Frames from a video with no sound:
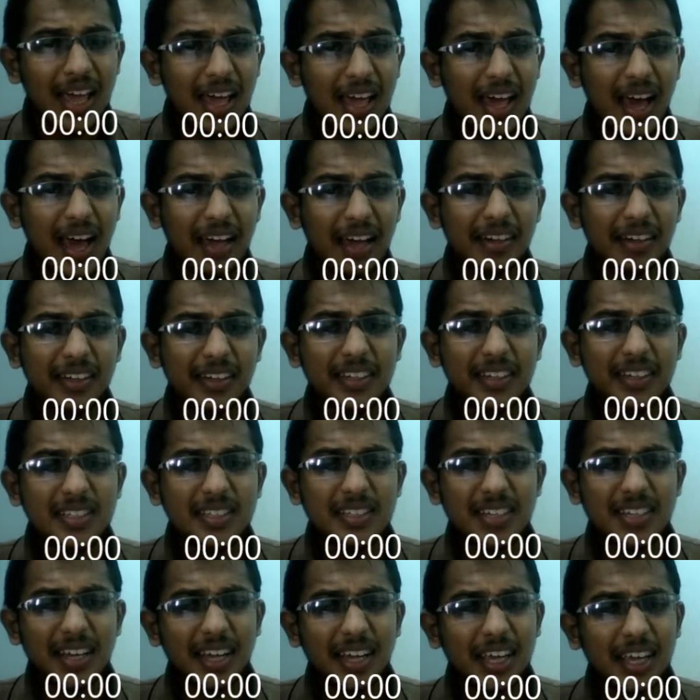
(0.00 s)
and it
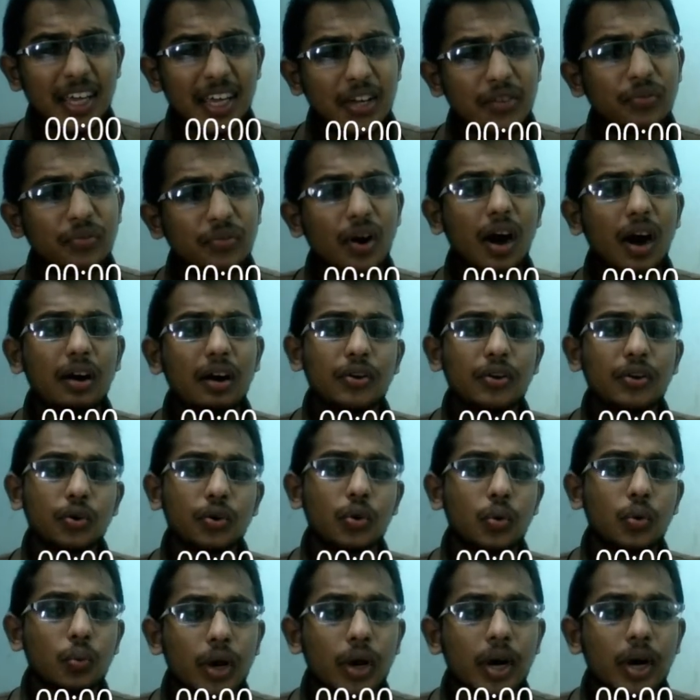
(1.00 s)
is evolved
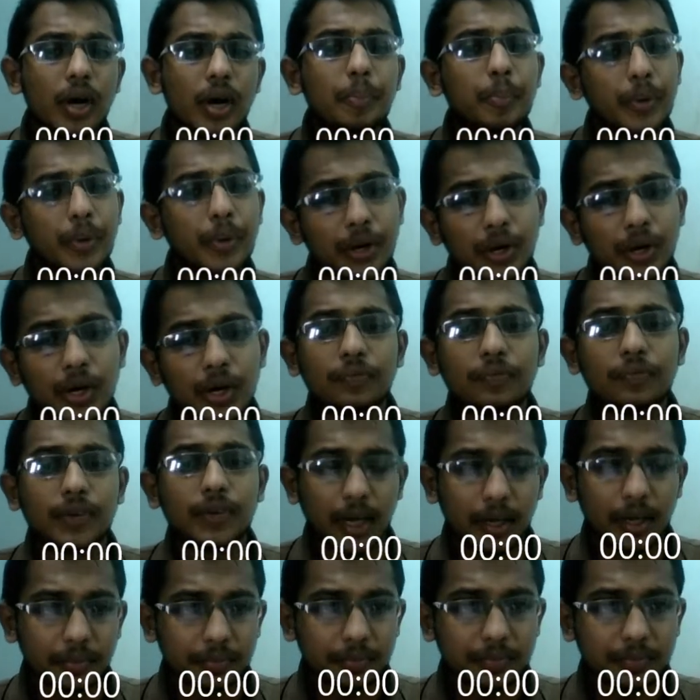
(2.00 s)
over a period of
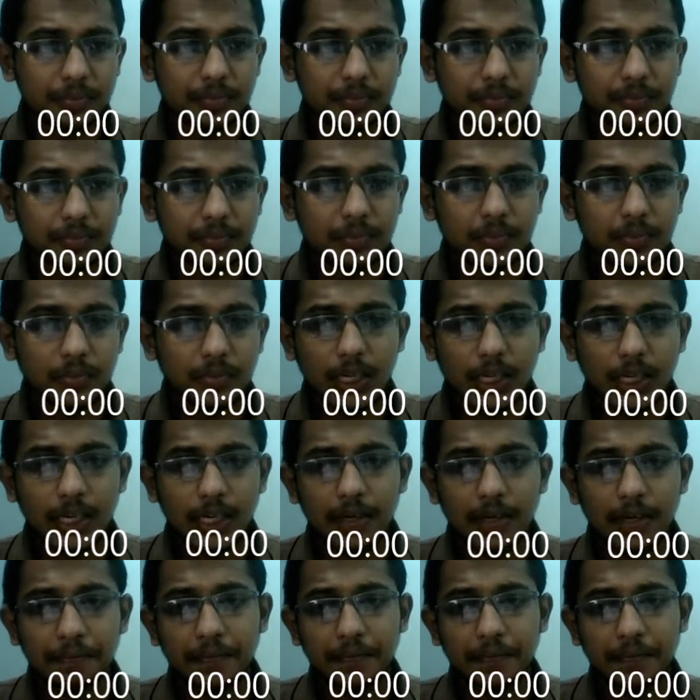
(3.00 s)
time.